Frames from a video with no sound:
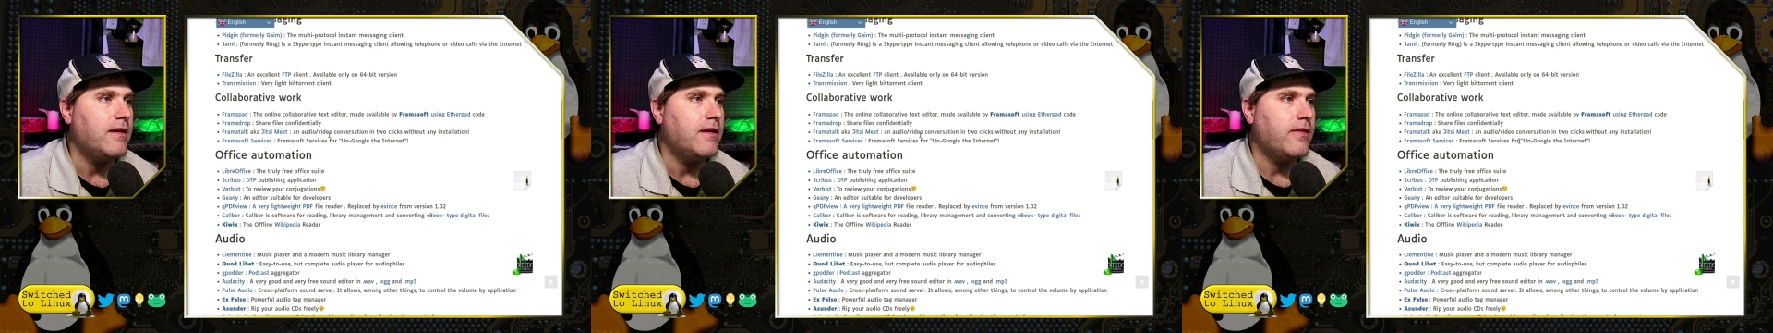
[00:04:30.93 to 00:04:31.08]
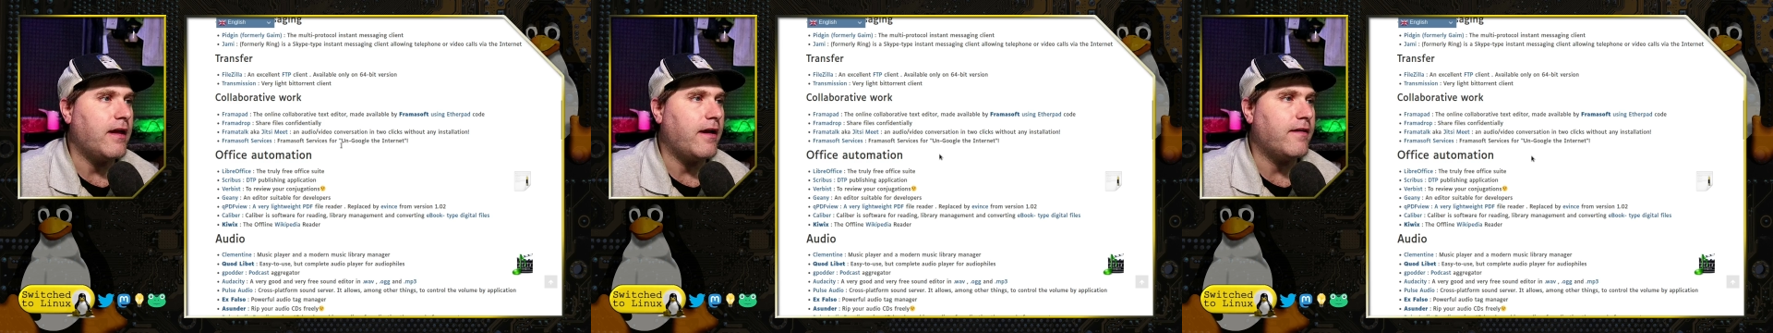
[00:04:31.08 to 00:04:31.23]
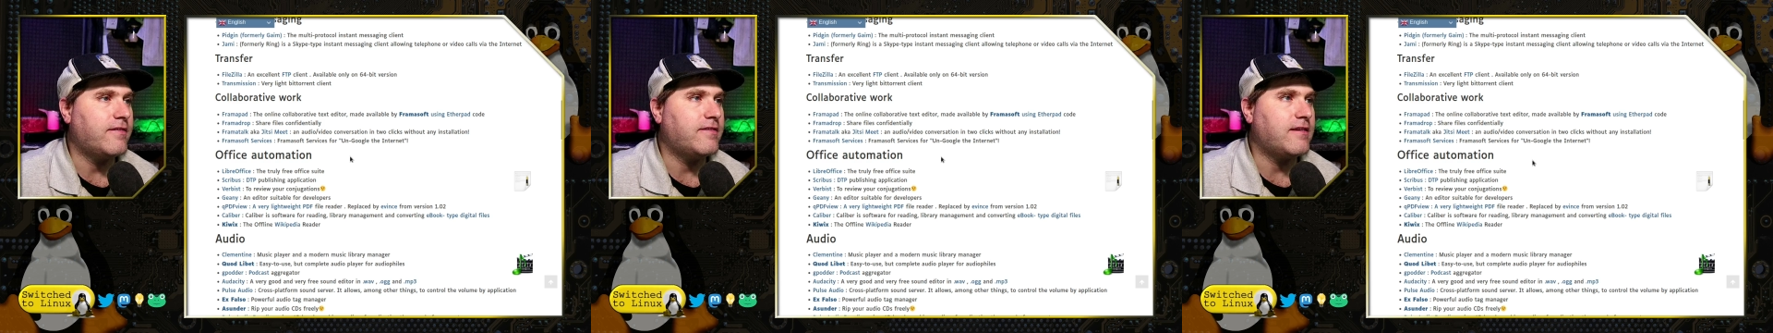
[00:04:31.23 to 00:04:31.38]

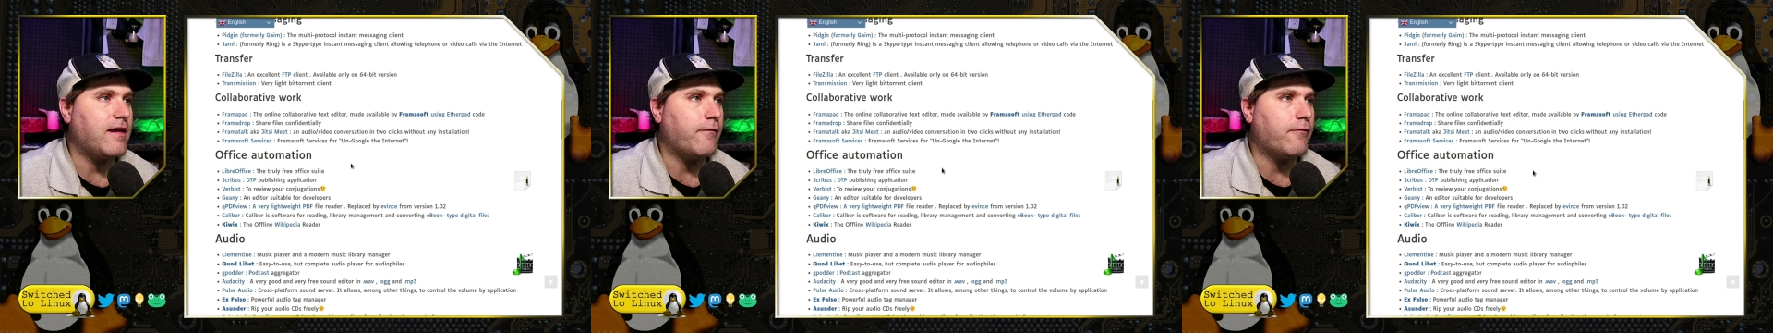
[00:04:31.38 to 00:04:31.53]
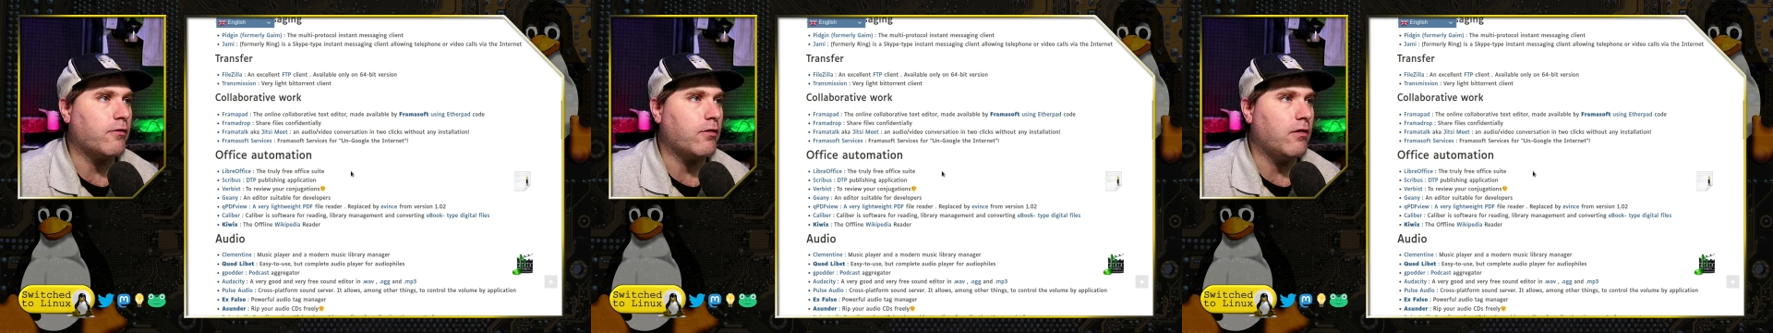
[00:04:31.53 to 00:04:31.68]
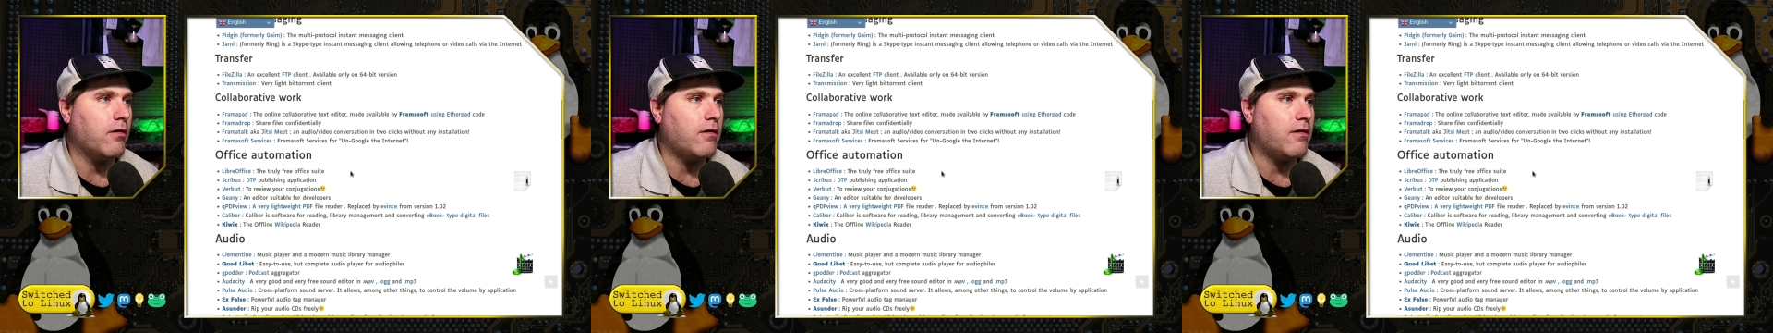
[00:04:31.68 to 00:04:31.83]
They have
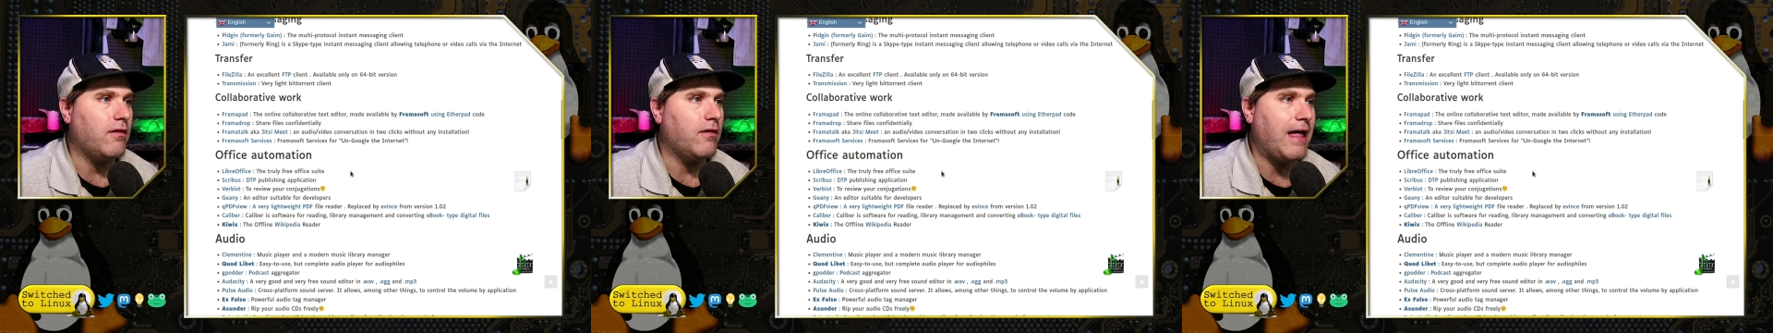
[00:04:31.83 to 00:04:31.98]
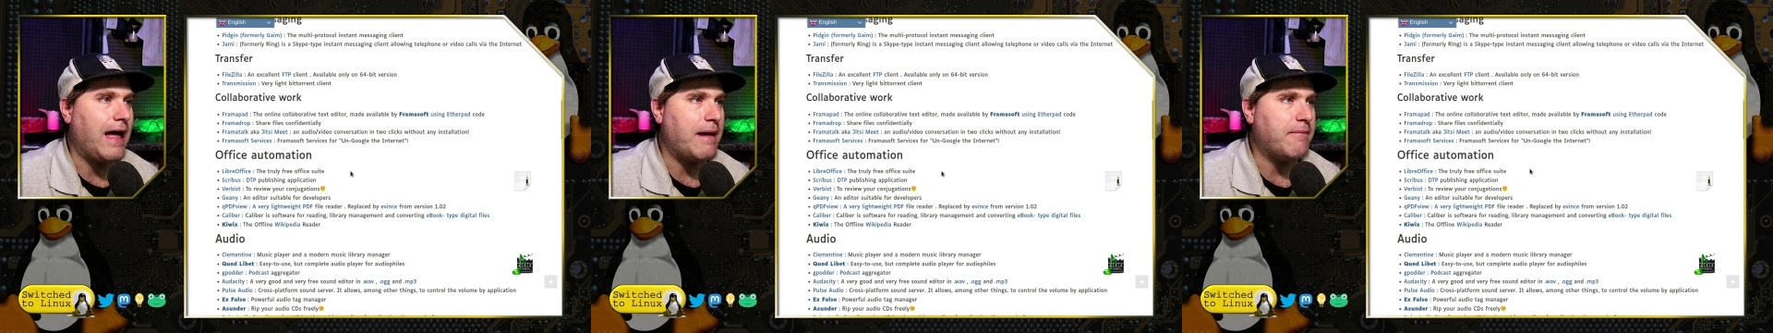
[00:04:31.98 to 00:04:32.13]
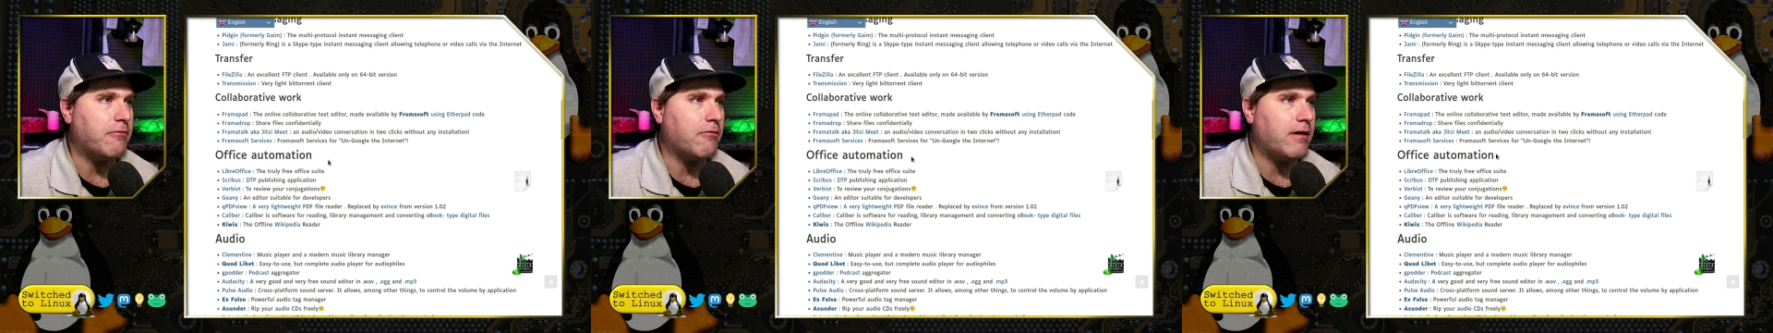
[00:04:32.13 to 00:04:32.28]
several
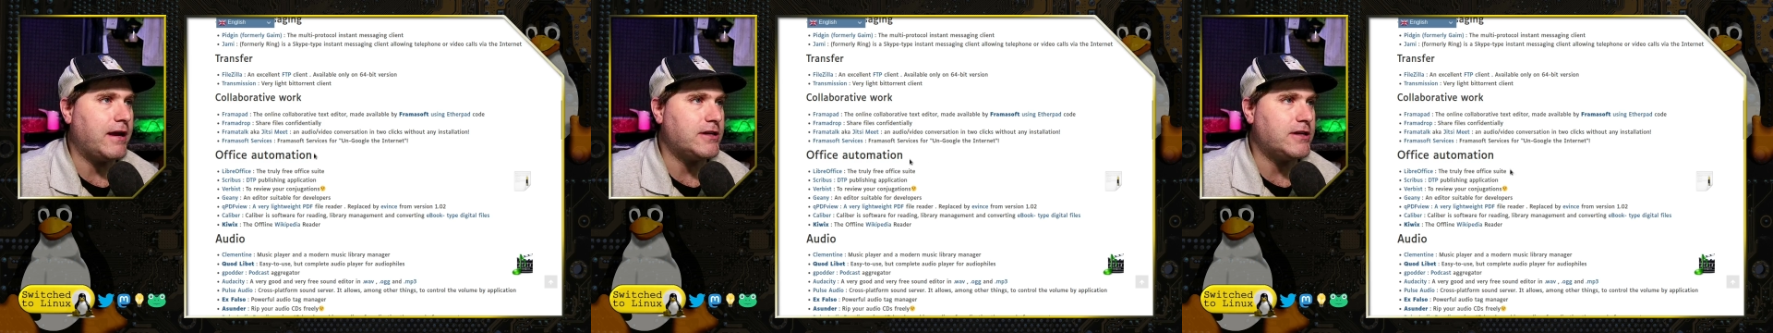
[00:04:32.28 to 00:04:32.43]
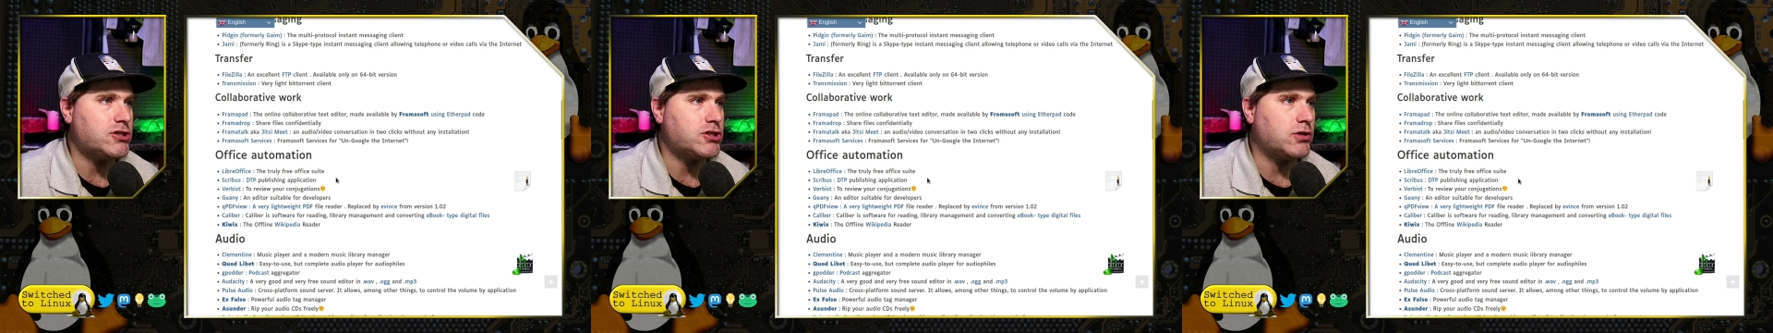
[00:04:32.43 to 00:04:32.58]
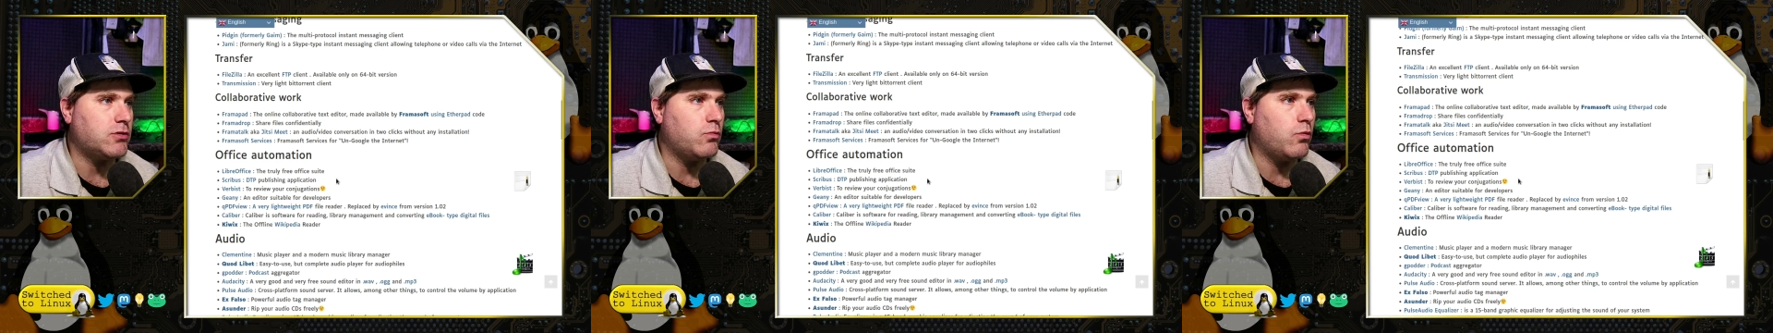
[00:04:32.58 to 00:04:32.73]

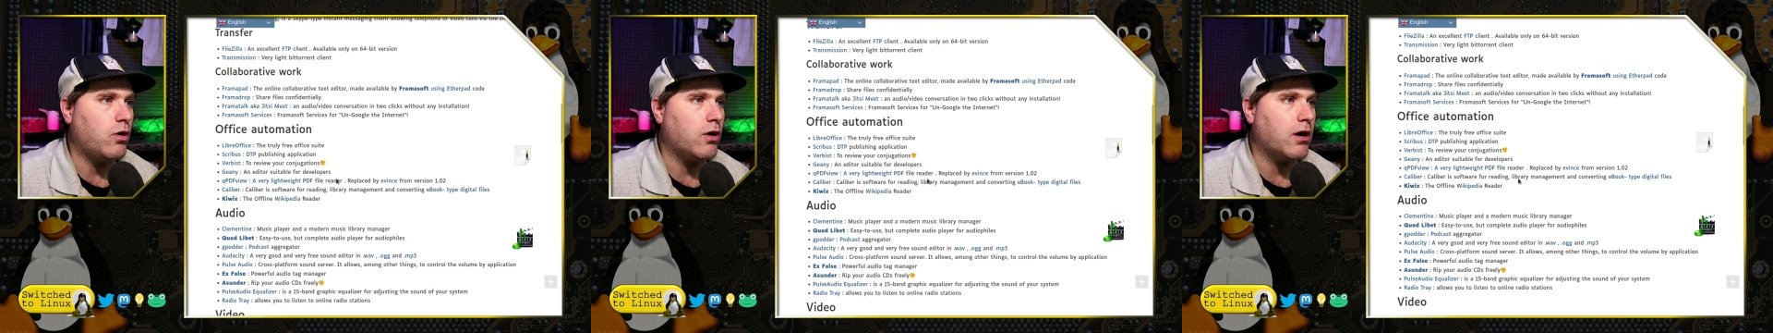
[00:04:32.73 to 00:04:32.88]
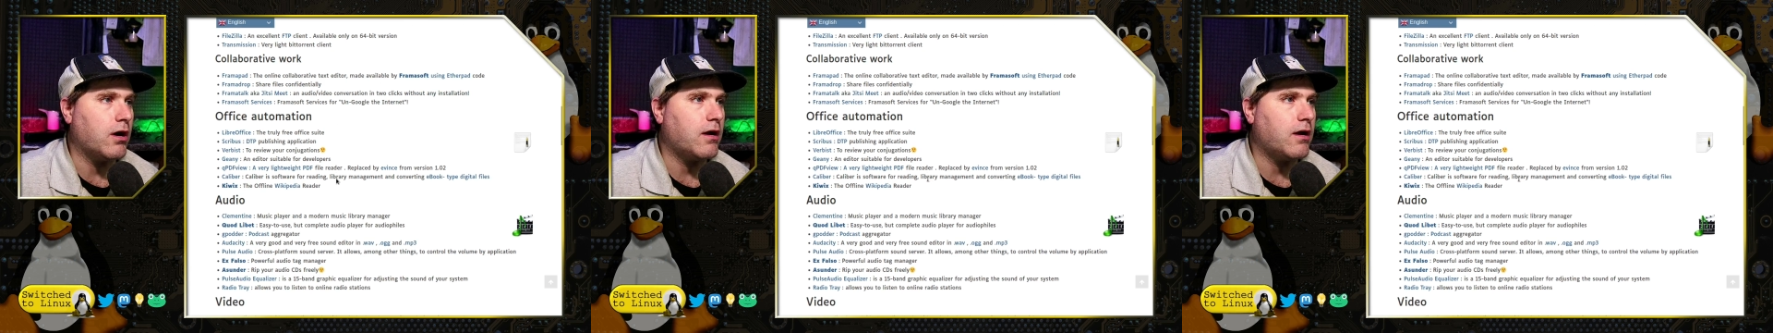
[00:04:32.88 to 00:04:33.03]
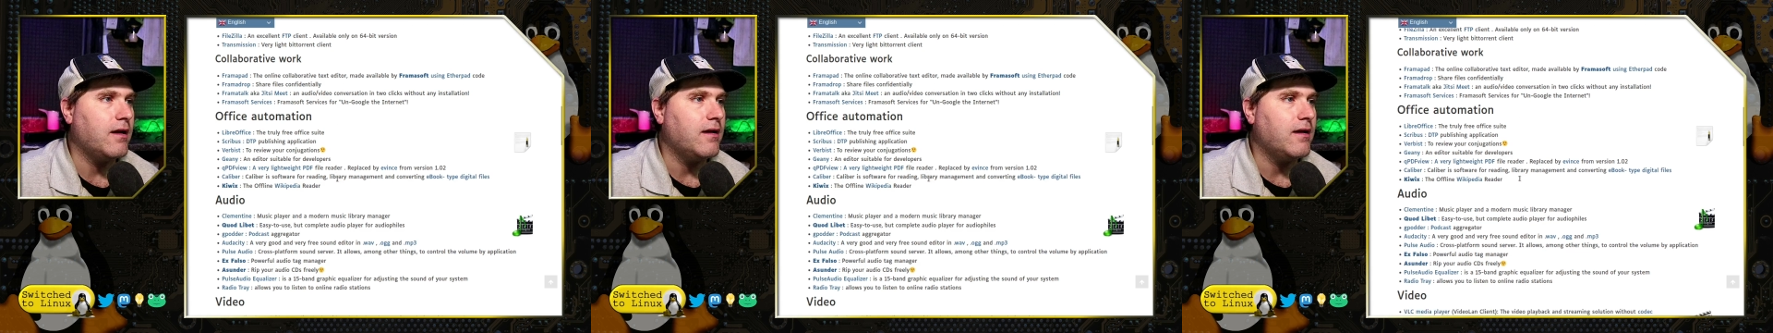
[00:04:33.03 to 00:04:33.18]
collaboration
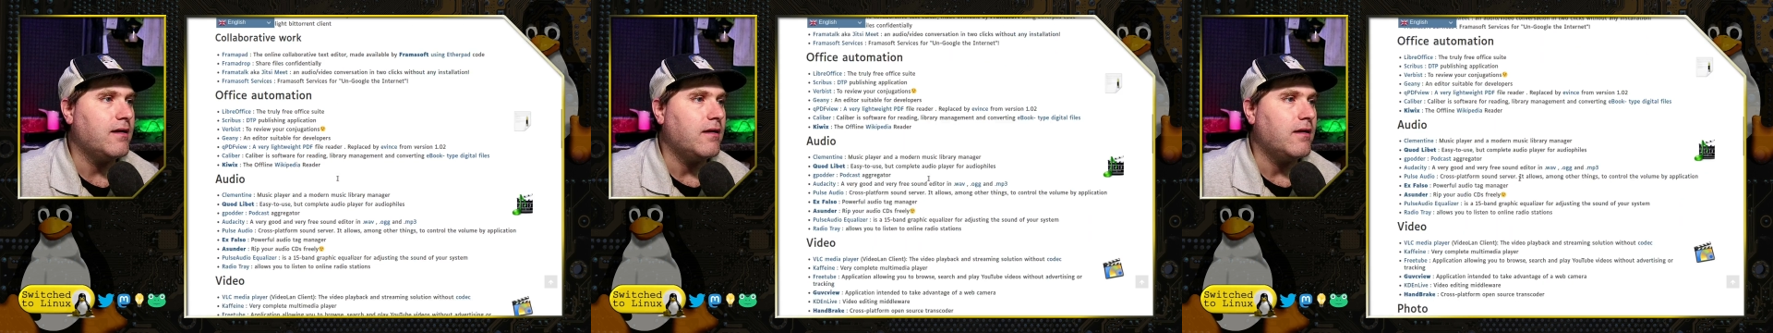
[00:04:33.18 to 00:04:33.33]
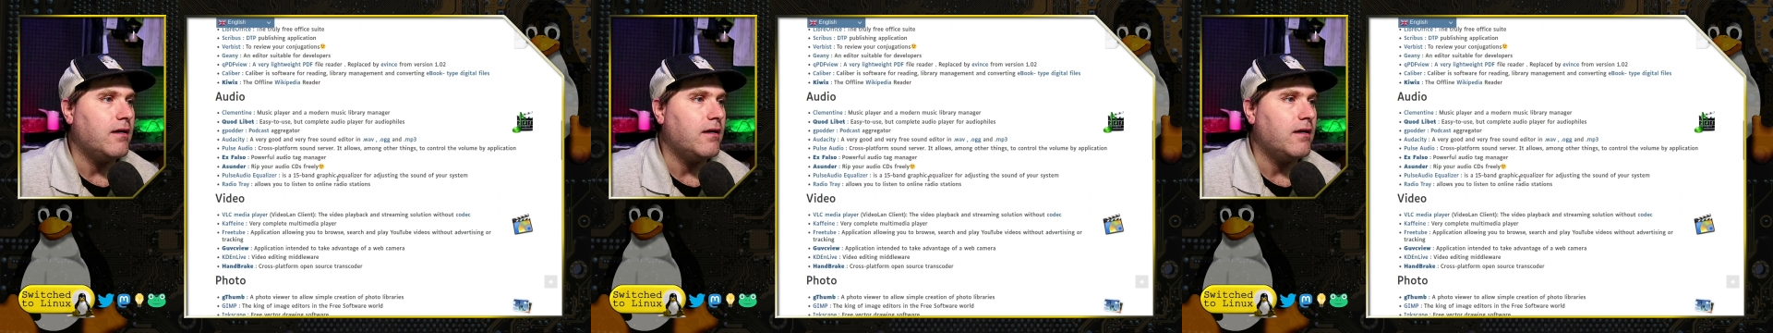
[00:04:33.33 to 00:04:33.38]
work.